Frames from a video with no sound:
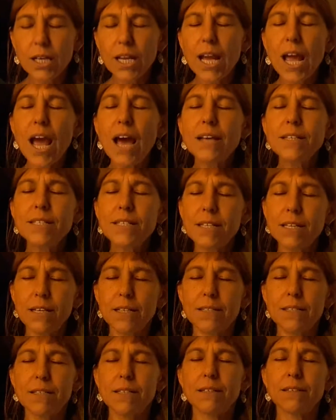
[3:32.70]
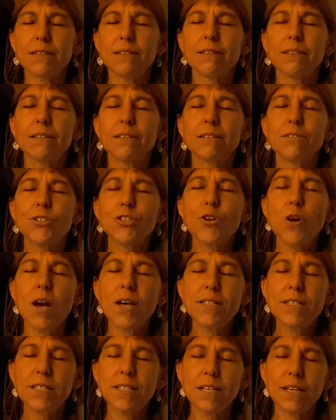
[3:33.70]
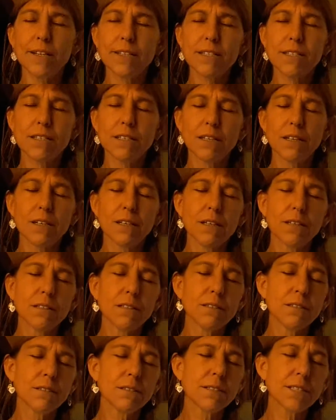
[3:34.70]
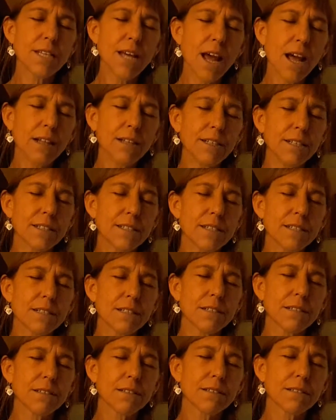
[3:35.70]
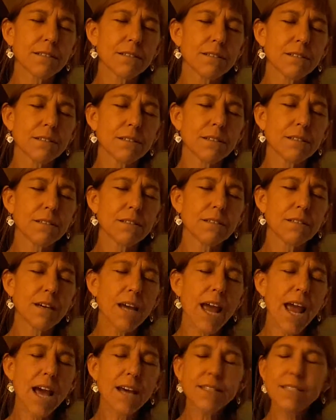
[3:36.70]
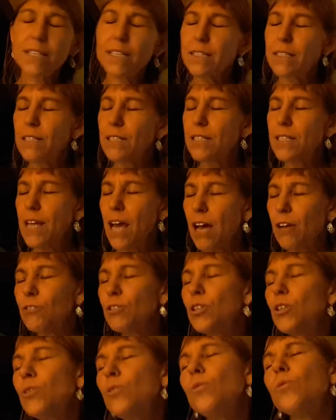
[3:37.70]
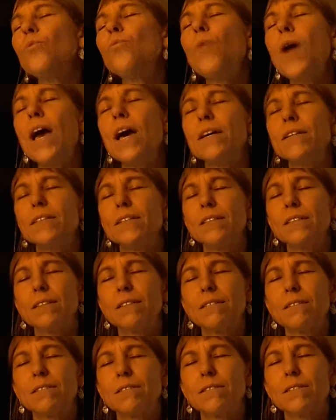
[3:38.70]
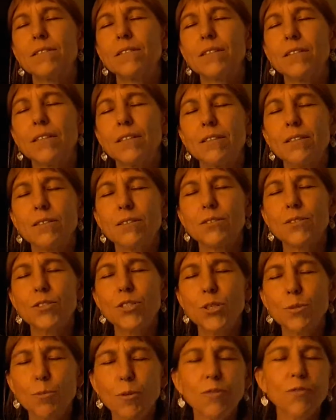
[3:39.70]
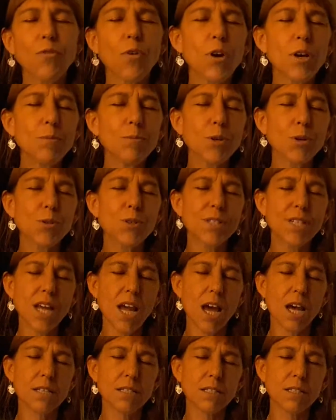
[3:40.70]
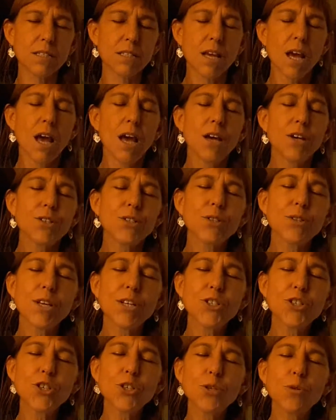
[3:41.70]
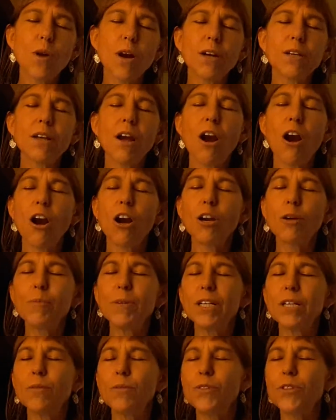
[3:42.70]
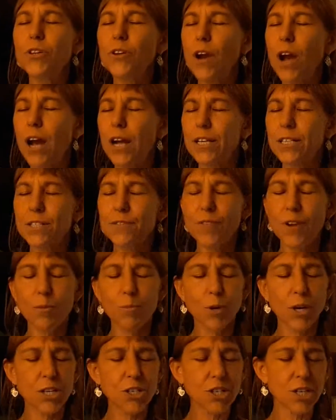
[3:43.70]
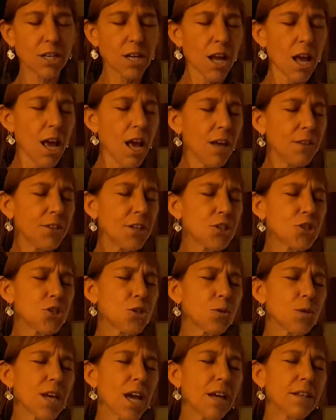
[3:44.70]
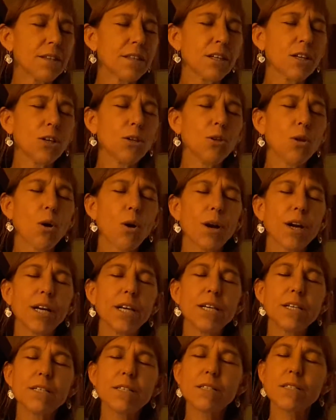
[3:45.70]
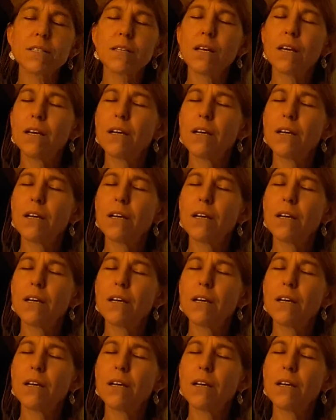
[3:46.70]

Ask it, trust it, tell it, ask it to tell you when to perform those tasks so that you are in harmony with your highest vibration, that you get the glorious